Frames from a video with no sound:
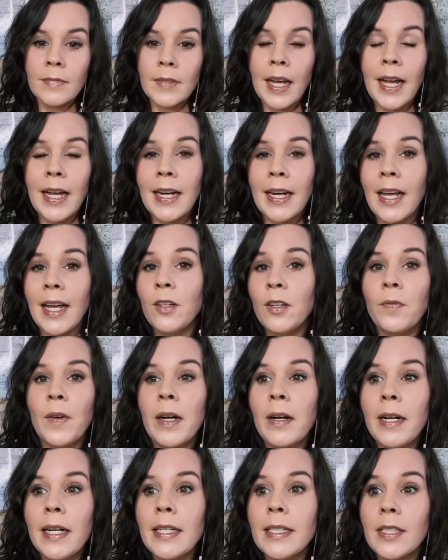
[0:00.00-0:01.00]
and held
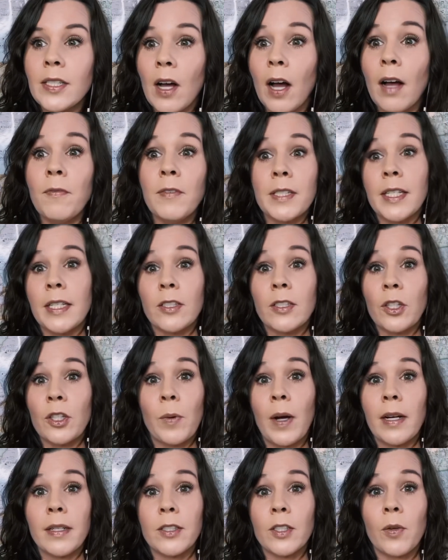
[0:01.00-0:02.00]
various offices
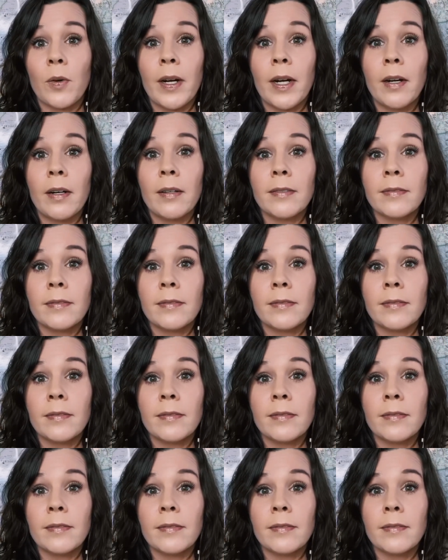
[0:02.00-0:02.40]
throughout his career.